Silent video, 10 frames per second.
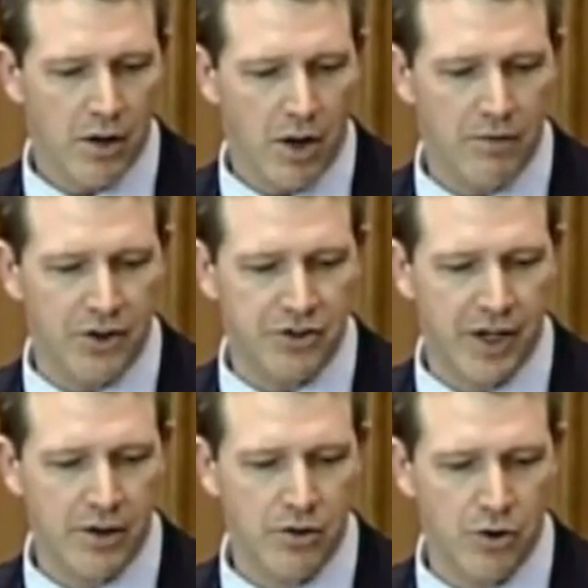of the
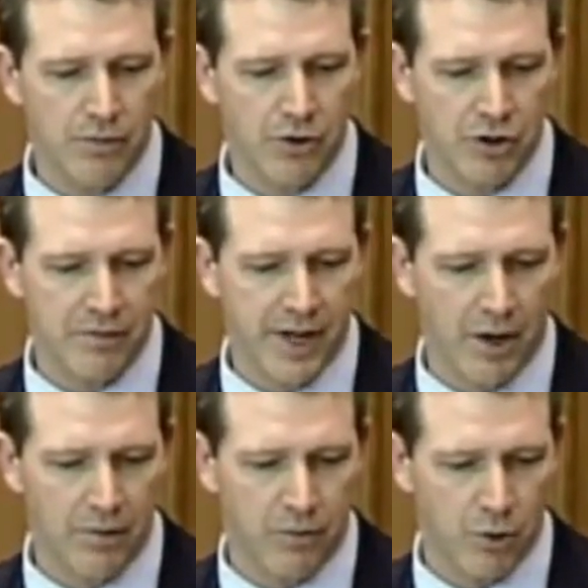10 University of
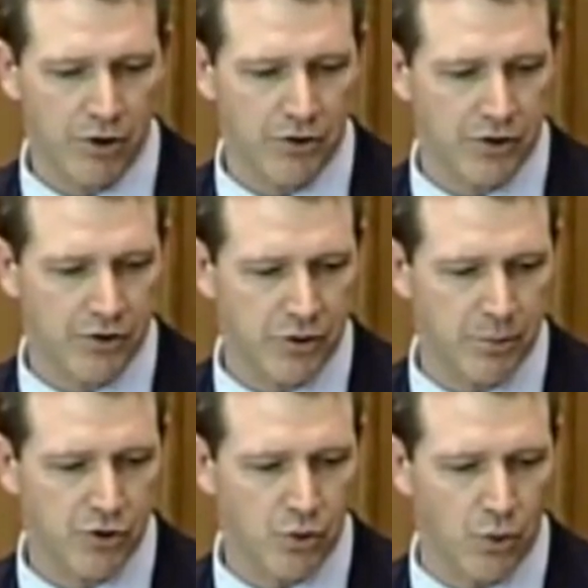California
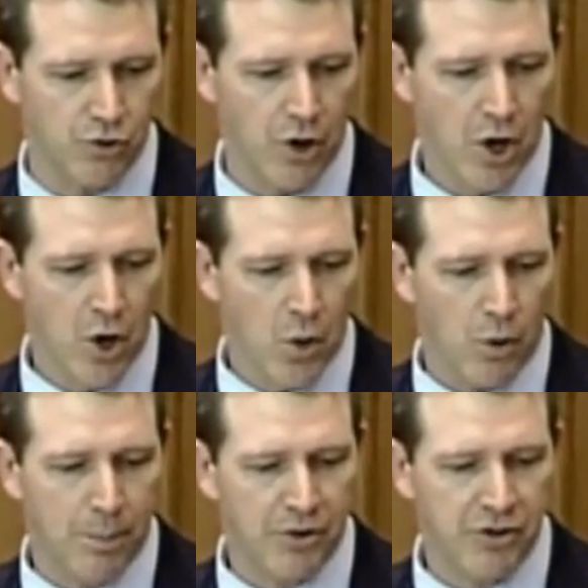system schools
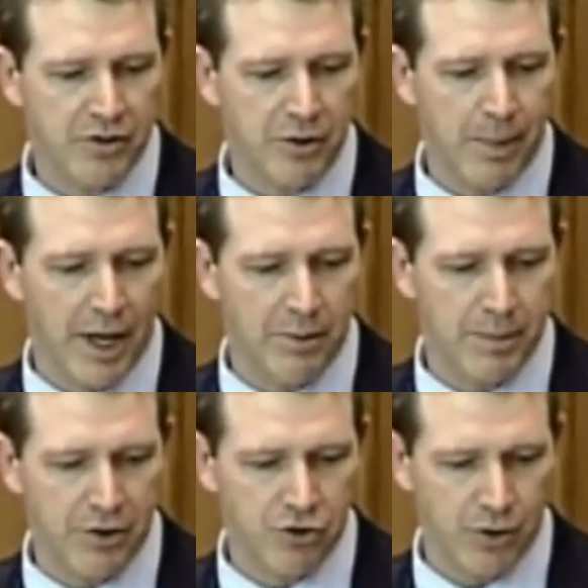were presented by
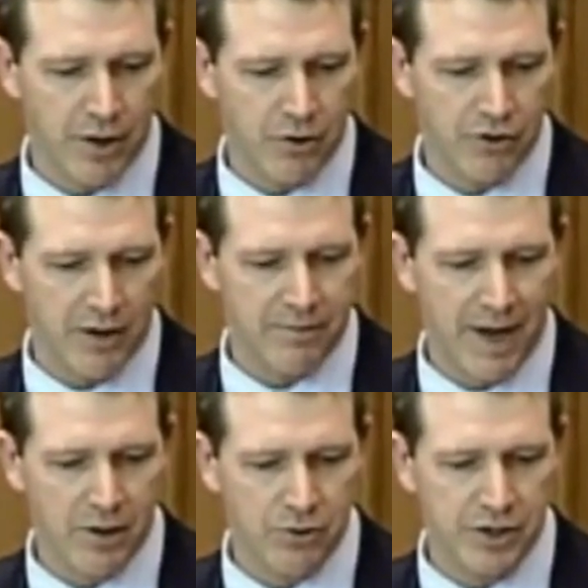administrators at
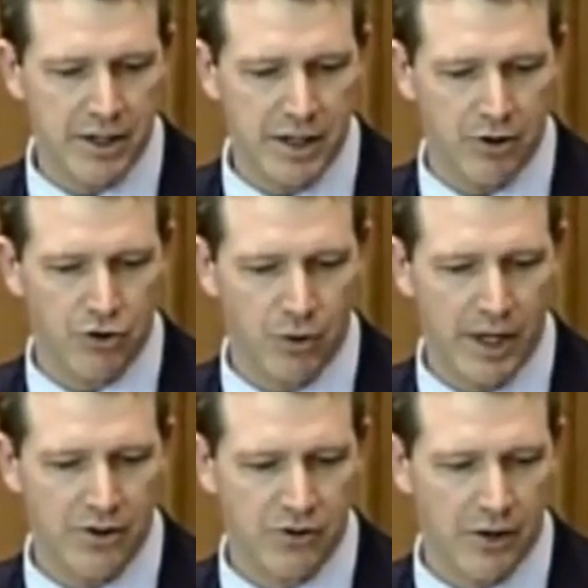faculty leader
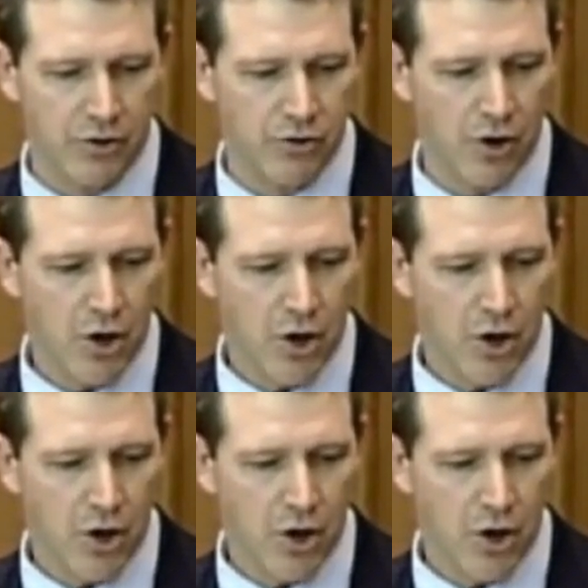training sessions,